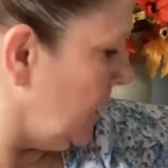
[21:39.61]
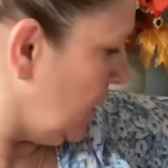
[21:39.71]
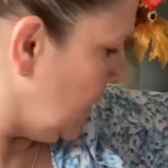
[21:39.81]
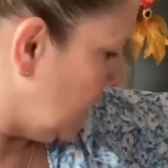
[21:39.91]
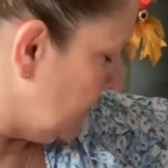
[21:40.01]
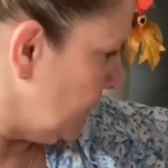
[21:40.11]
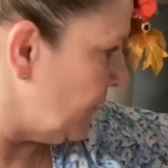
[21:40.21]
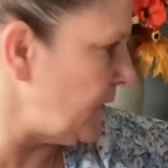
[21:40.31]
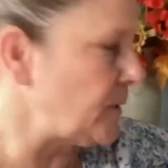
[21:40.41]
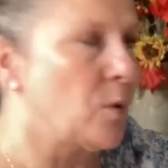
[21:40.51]
The
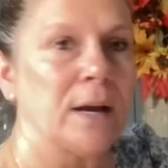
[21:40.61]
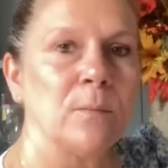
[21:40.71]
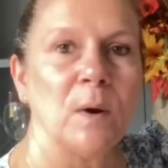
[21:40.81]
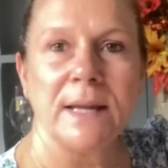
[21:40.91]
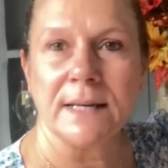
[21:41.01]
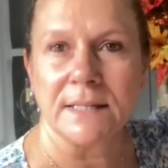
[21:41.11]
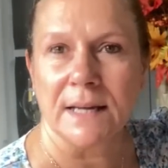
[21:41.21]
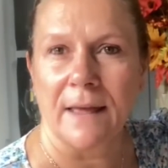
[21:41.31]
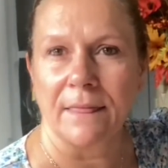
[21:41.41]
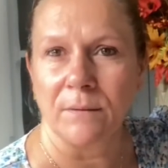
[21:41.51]
reason why I'm waiting to
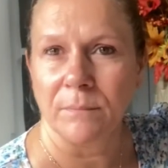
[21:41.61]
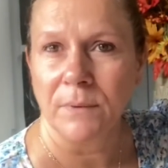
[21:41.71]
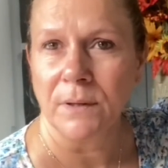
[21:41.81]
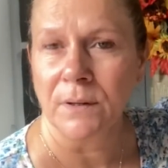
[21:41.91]
get them,